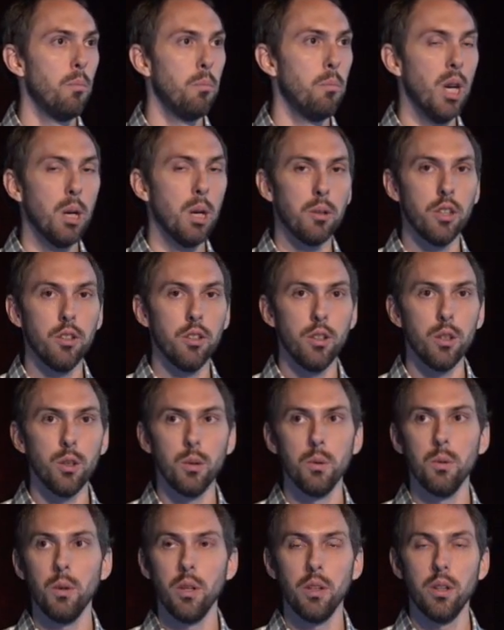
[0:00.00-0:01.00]
be able to
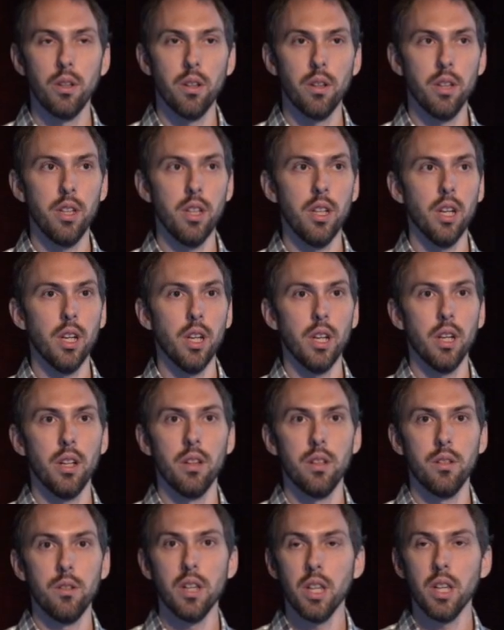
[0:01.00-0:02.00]
do
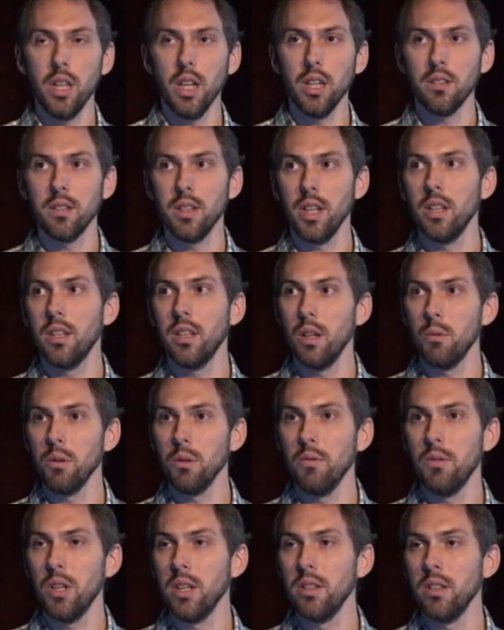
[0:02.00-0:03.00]
the things that
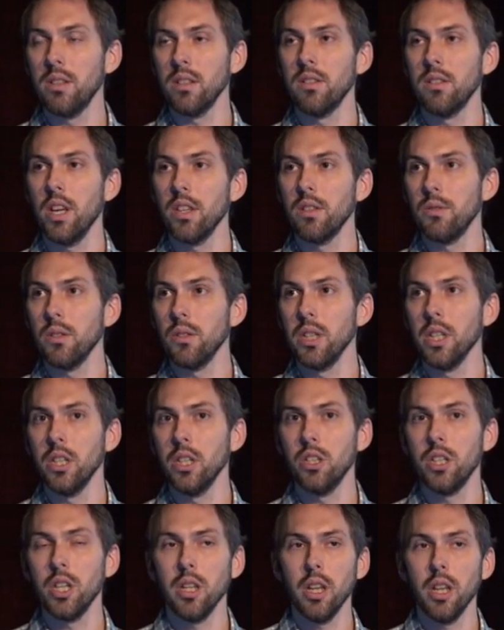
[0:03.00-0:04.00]
we've done successfully
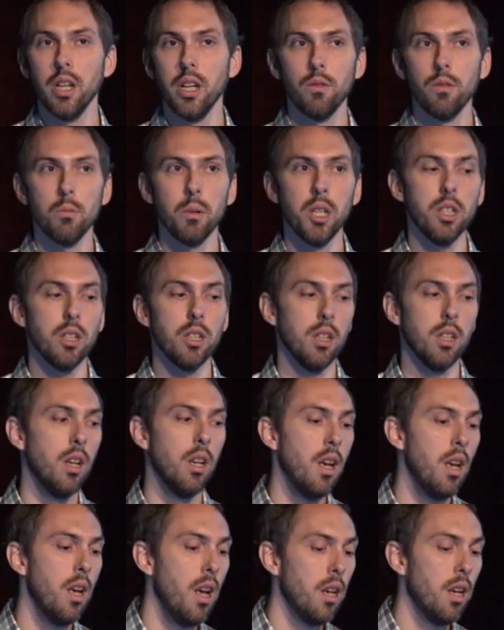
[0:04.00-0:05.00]
and share that information.
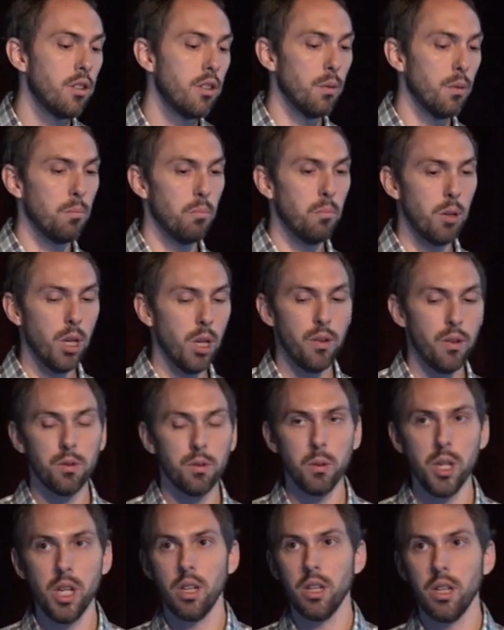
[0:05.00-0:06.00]
So
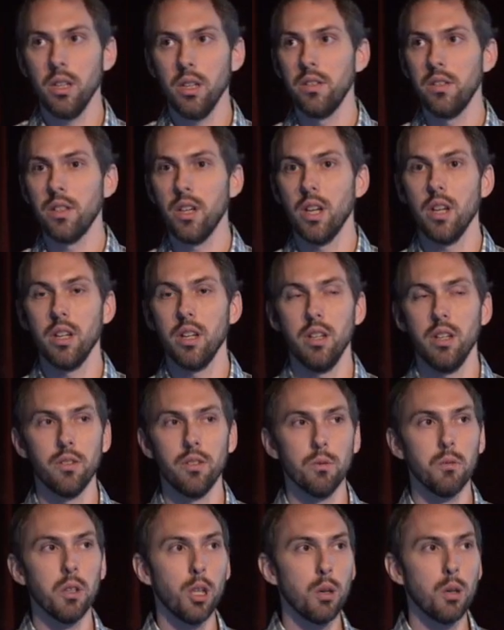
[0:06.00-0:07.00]
this week is a
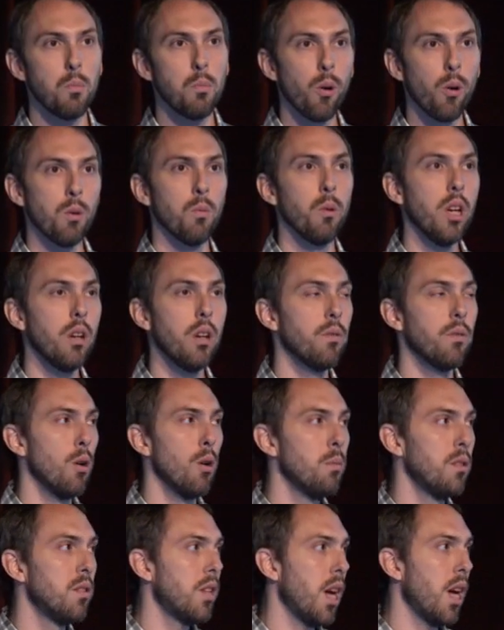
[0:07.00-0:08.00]
really important week for
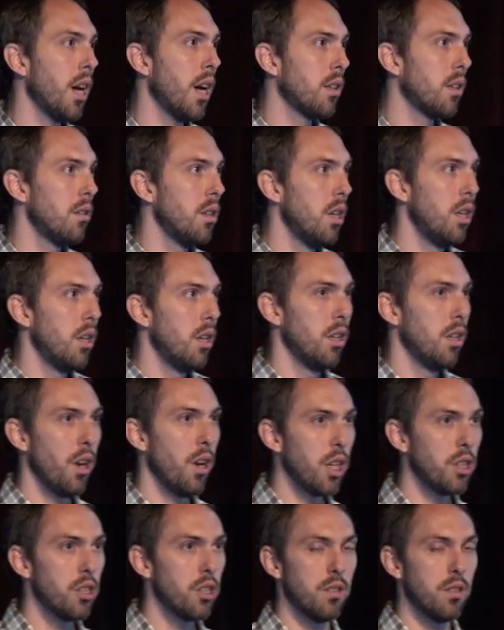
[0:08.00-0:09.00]
OpenStack,
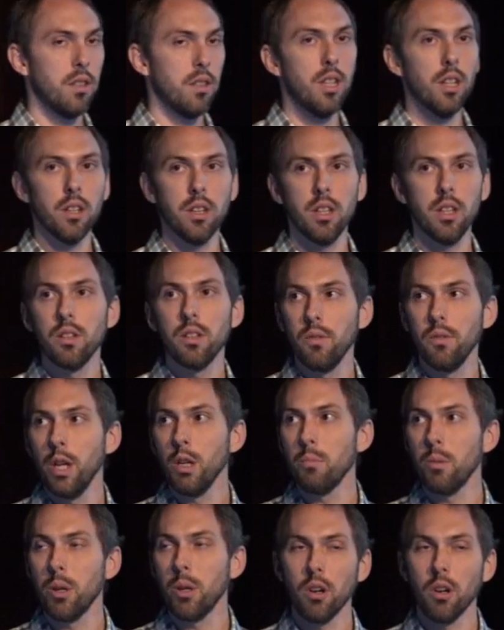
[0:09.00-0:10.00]
not just here at this
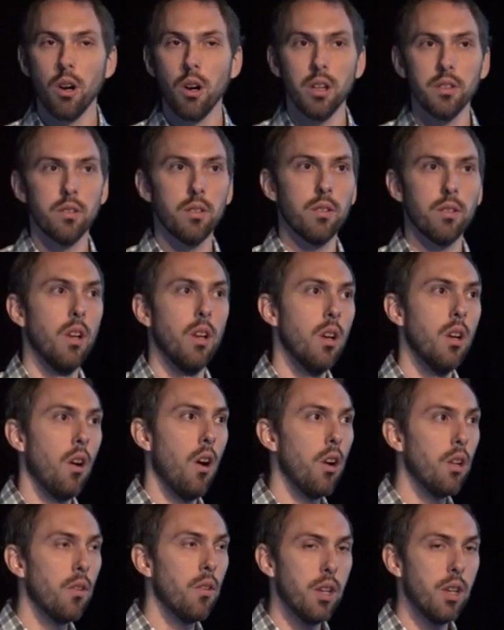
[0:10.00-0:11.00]
event, but across
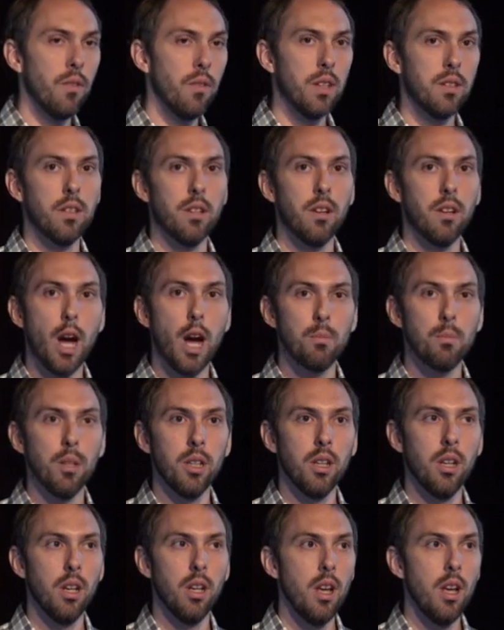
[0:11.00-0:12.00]
all of the events that are
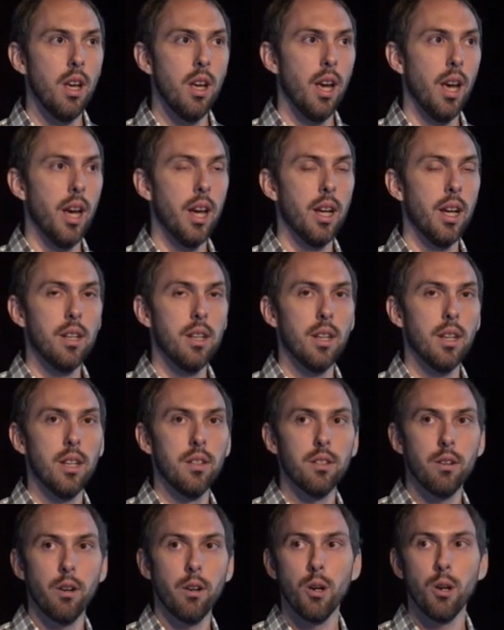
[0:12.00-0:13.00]
happening.
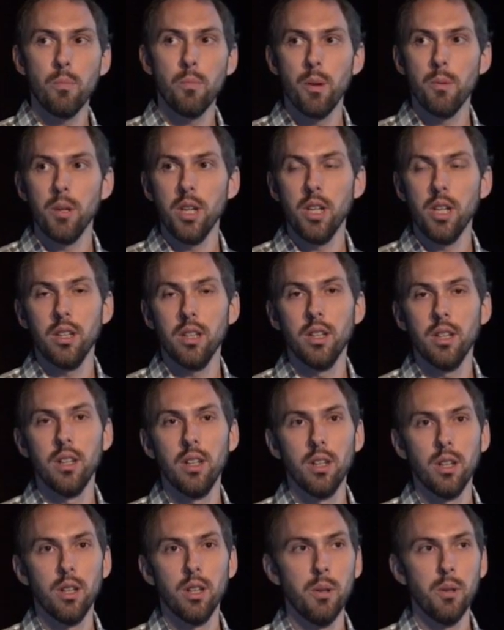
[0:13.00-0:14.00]
And so I hope that we can
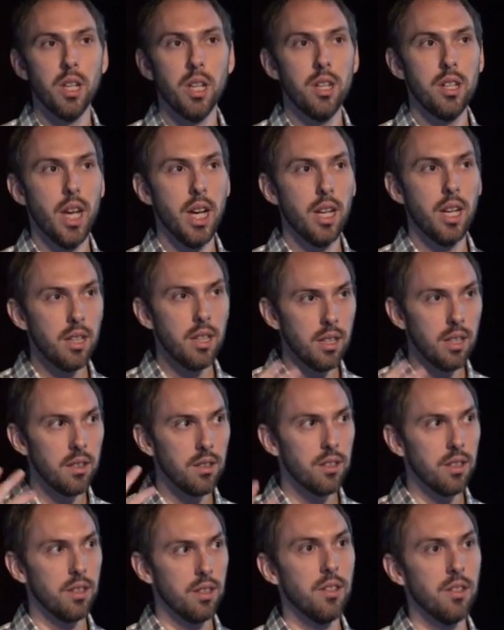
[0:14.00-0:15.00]
take
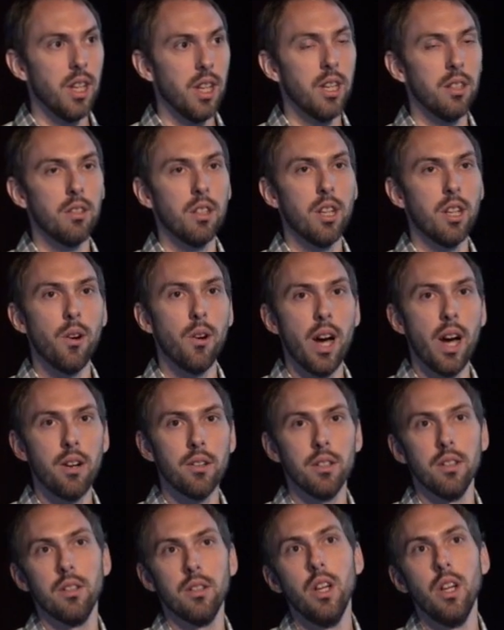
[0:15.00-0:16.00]
these and go out